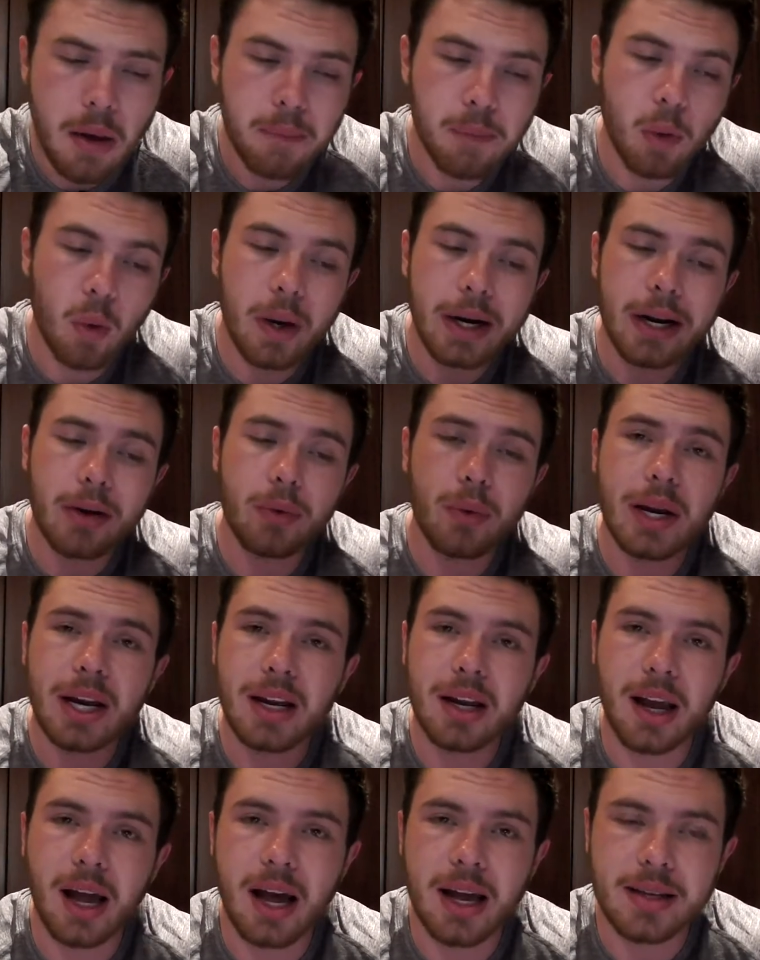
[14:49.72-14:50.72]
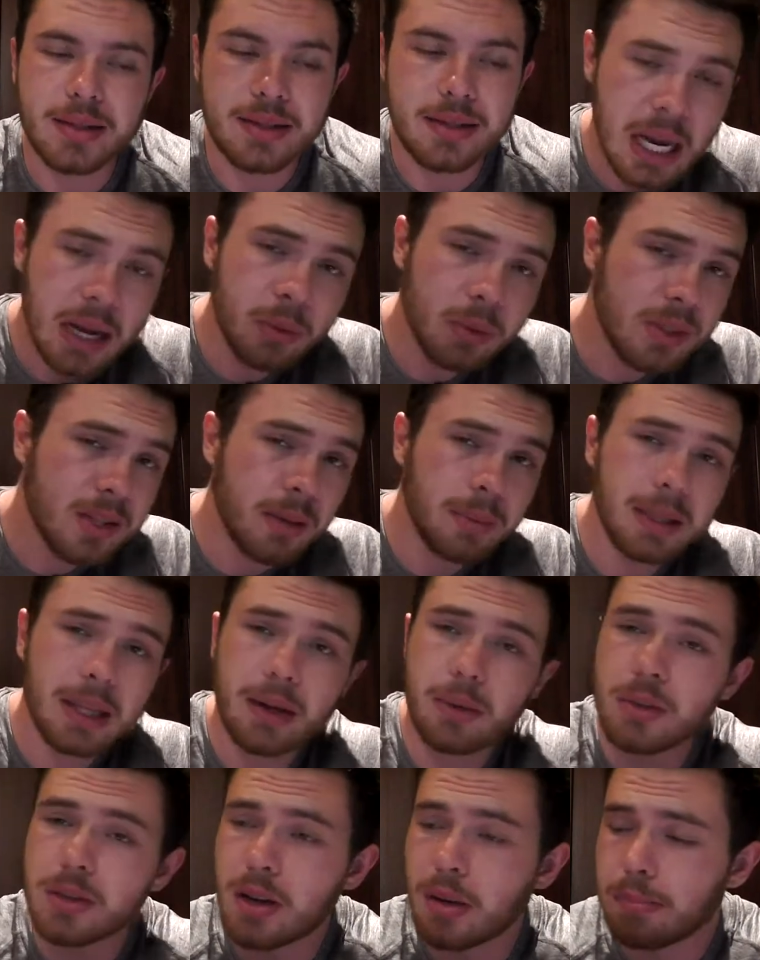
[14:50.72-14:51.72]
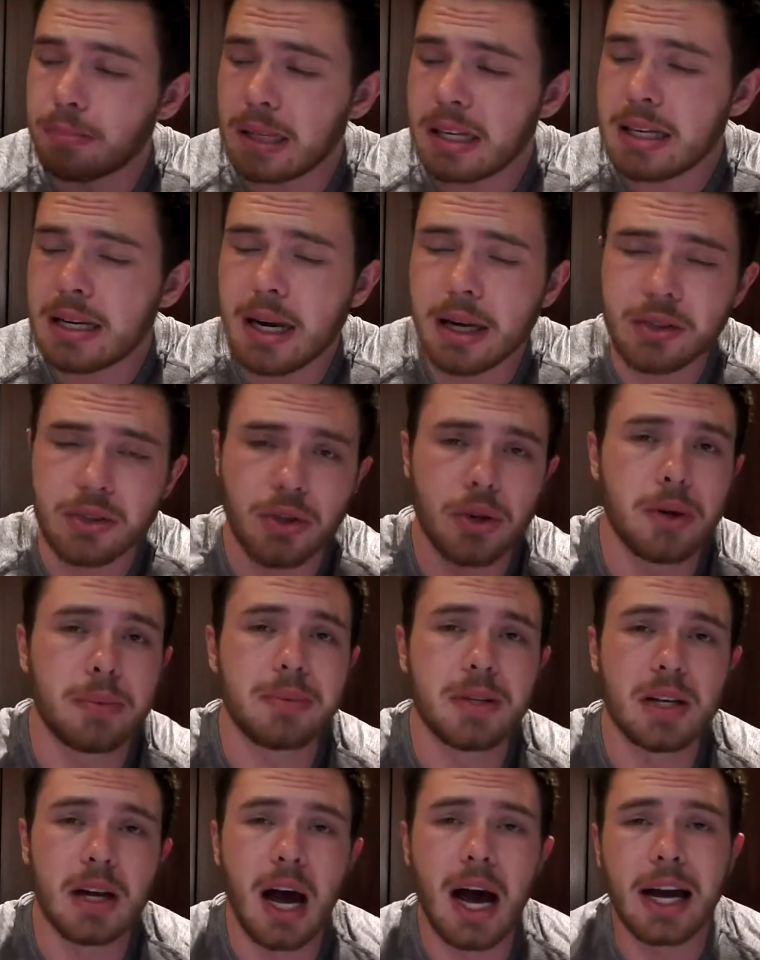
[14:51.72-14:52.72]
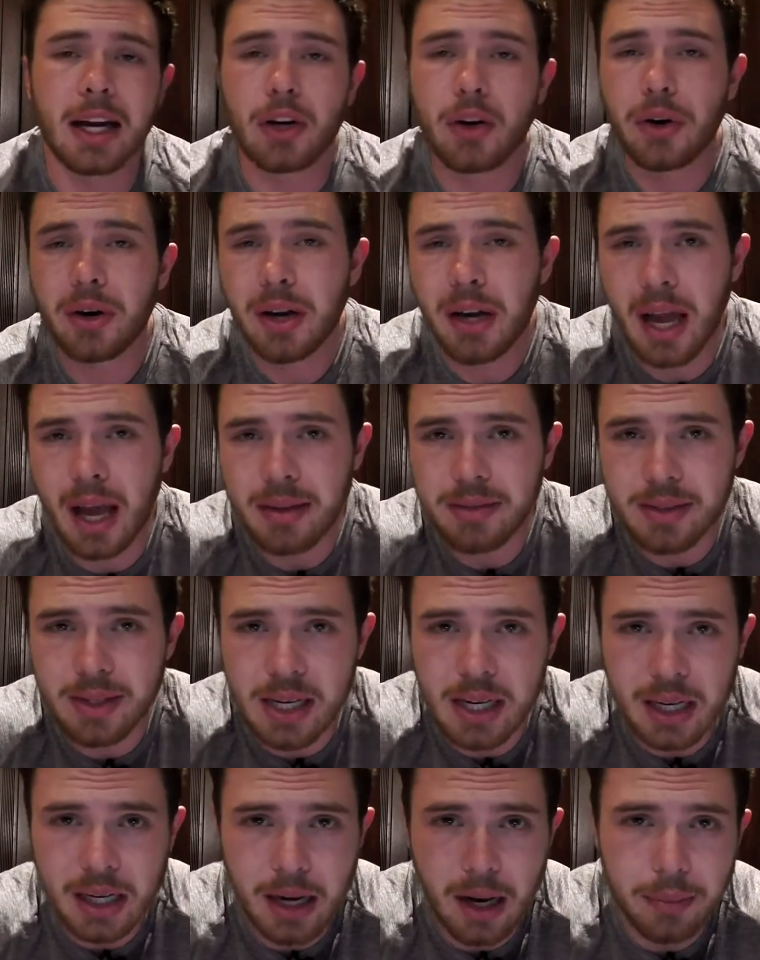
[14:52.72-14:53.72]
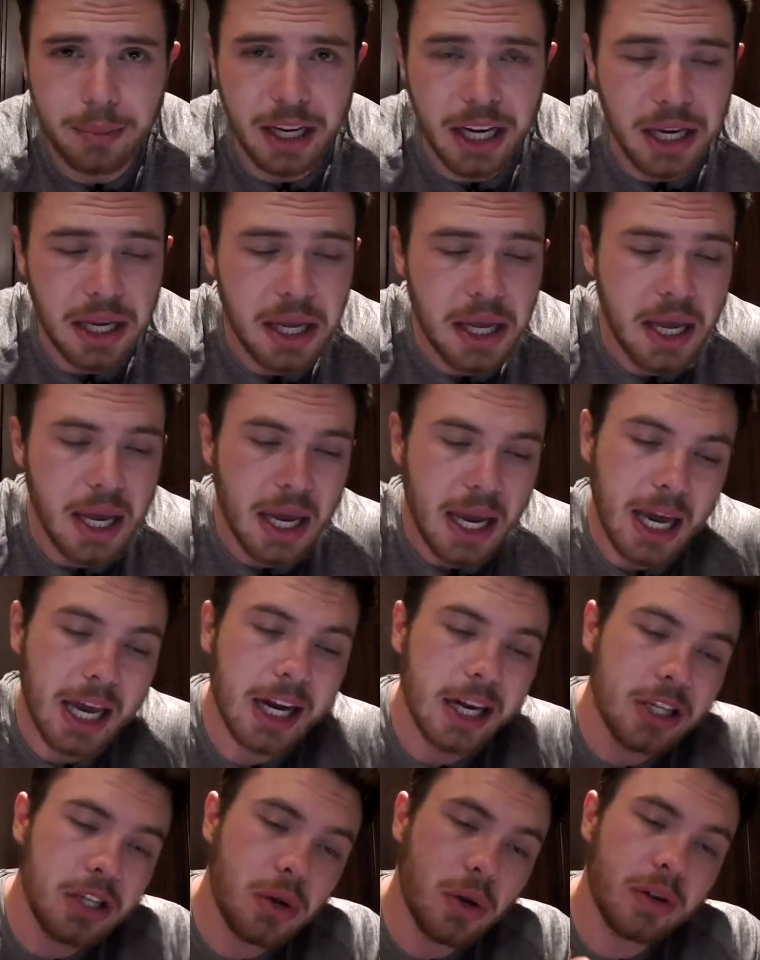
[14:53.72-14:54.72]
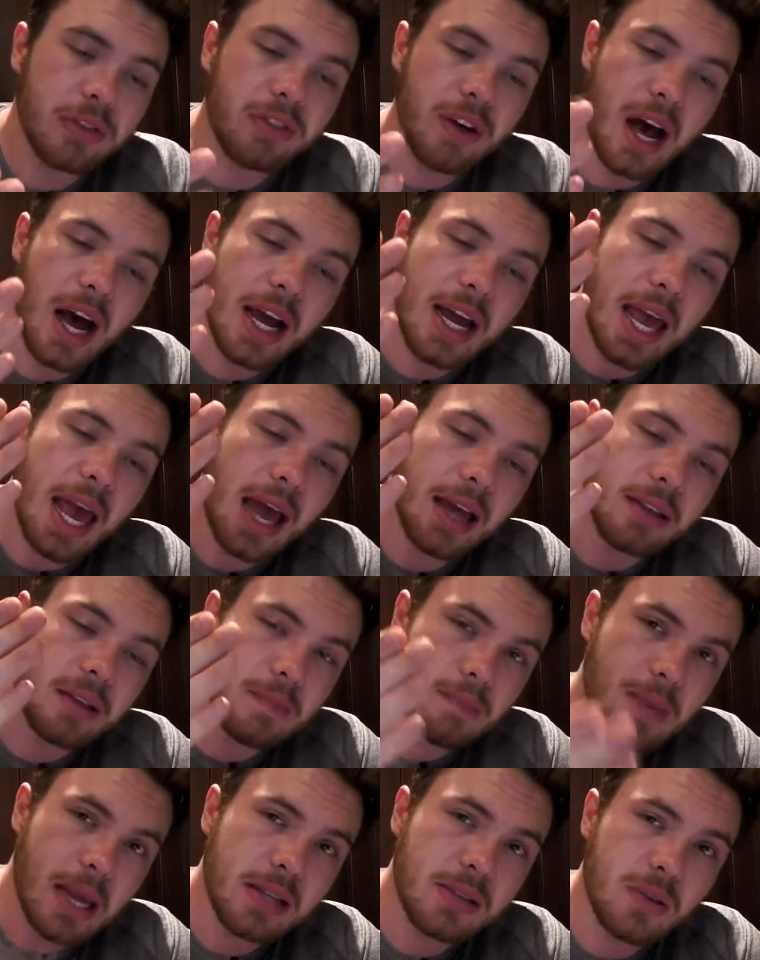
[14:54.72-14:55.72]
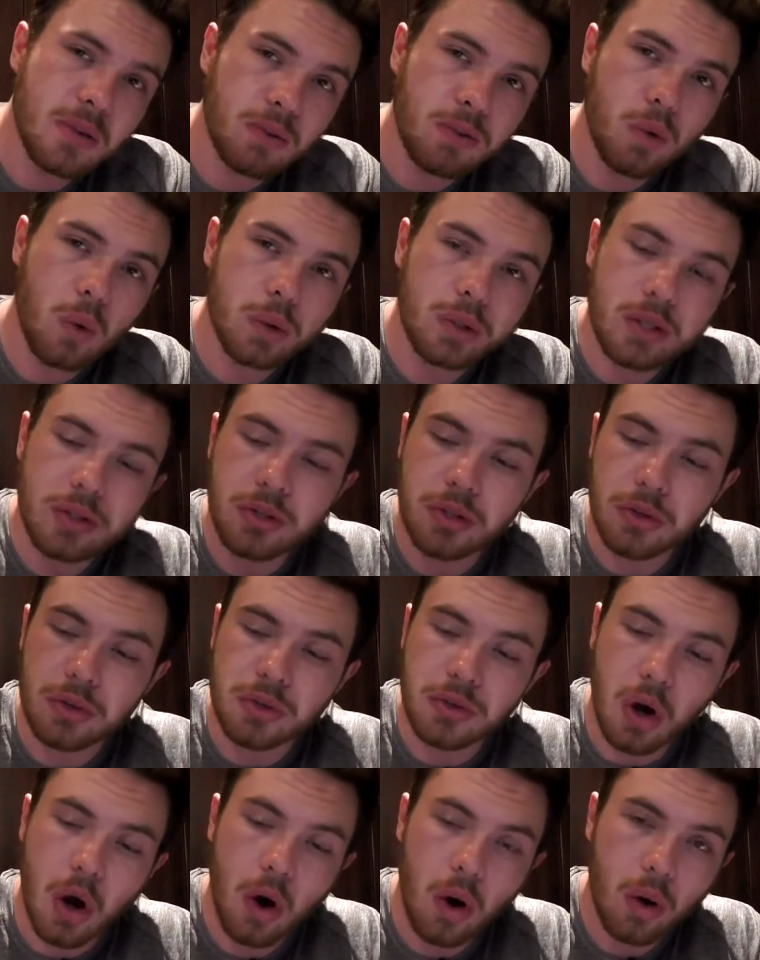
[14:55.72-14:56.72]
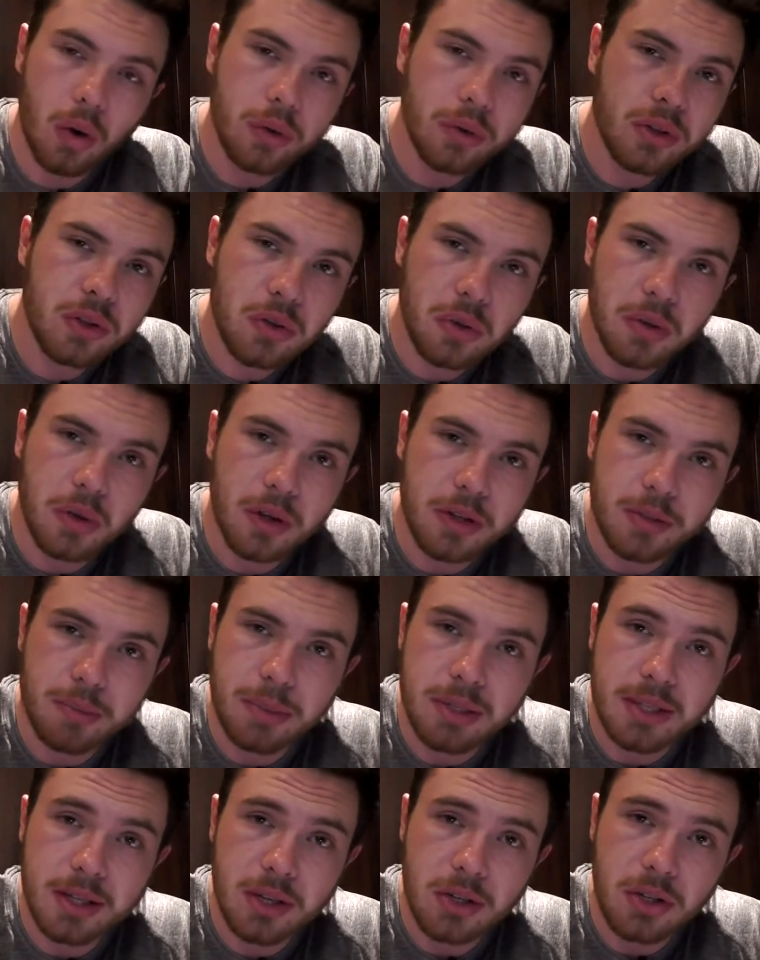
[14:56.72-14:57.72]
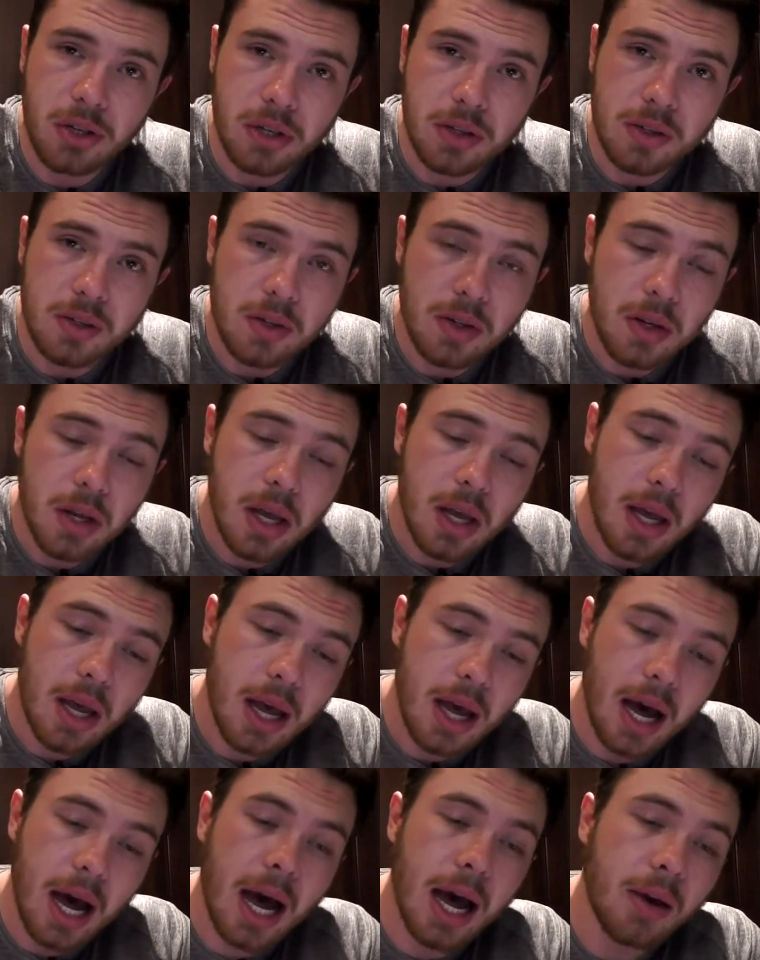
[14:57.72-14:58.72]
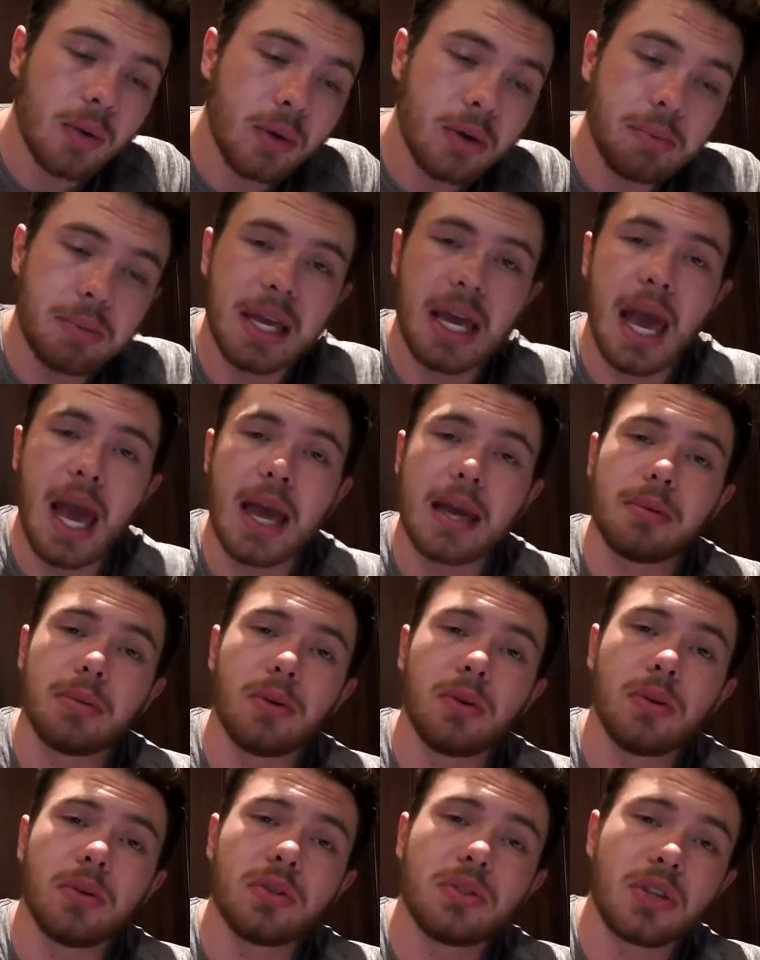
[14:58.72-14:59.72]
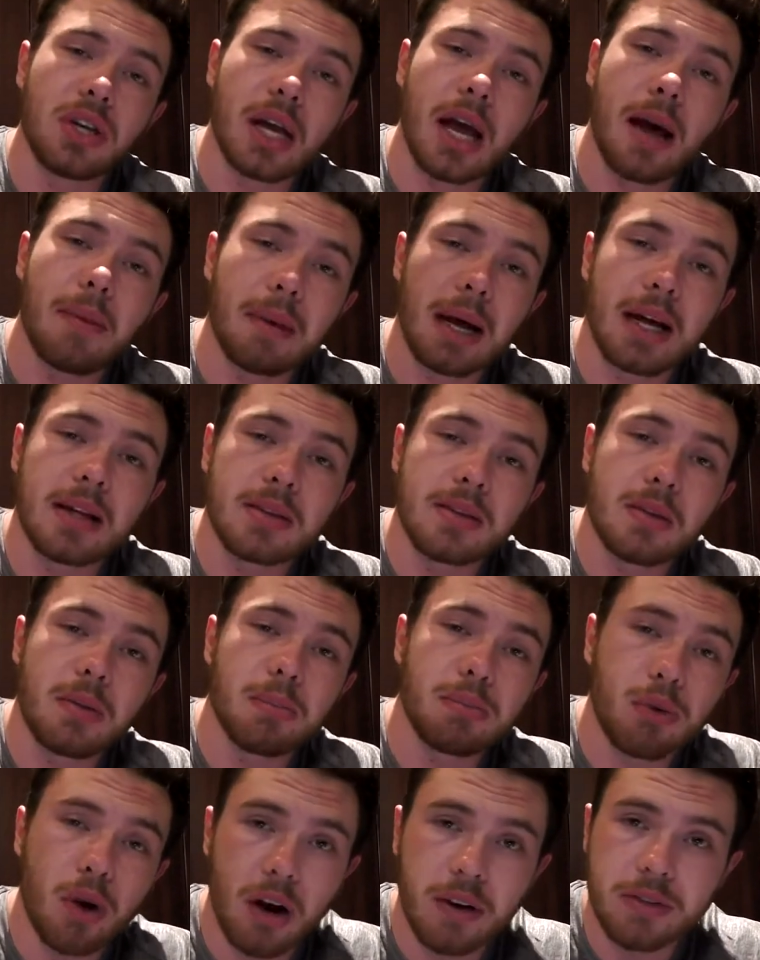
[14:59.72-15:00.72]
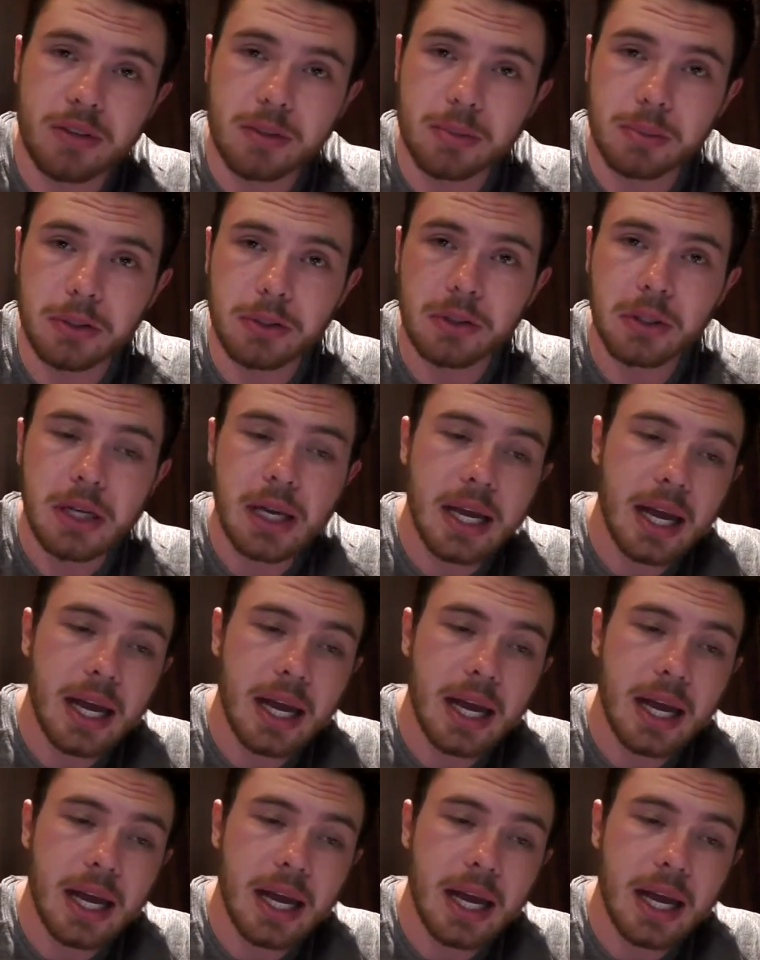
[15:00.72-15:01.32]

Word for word: But what I realized was something that was completely unscripted. I couldn't have seen it coming. And I knew if I had the mental fortitude to hold through those positions, I would be able to come out profitable.